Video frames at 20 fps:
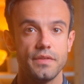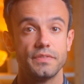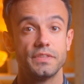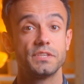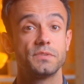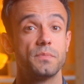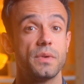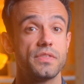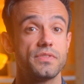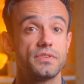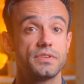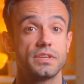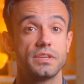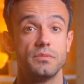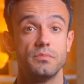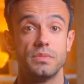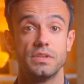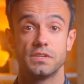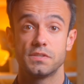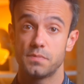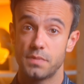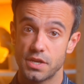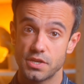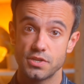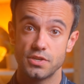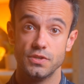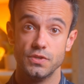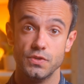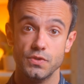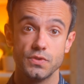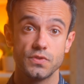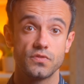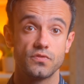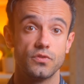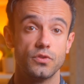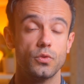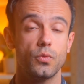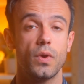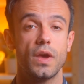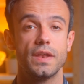This method can be especially
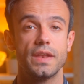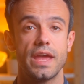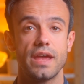useful when